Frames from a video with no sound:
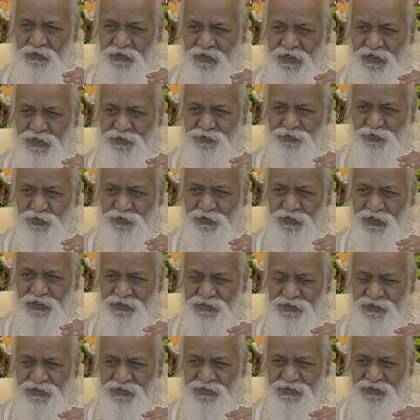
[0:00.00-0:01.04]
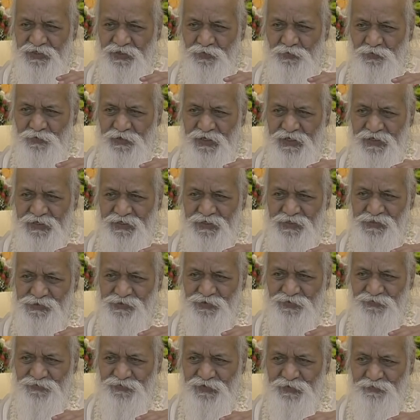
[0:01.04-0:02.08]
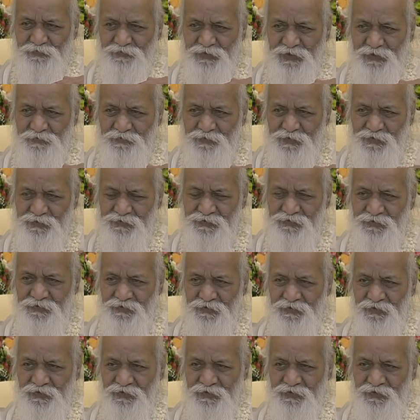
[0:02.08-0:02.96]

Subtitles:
educating the awareness of the people